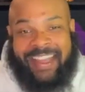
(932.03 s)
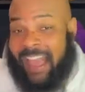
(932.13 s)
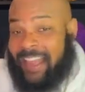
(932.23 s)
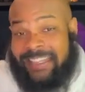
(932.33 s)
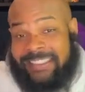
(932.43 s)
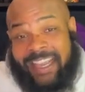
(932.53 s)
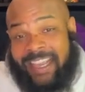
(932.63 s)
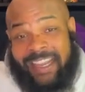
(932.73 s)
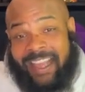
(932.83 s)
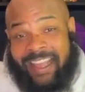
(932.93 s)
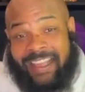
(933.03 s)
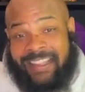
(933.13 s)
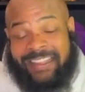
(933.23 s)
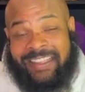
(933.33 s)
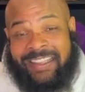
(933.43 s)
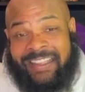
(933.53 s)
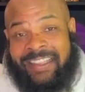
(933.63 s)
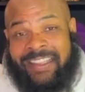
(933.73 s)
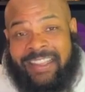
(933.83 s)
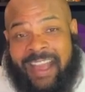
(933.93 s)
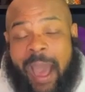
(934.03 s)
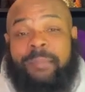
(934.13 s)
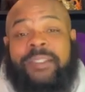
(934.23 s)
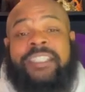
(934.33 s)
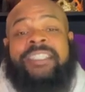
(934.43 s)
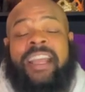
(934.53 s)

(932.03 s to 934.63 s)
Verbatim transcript: I ain't saying that. I'm just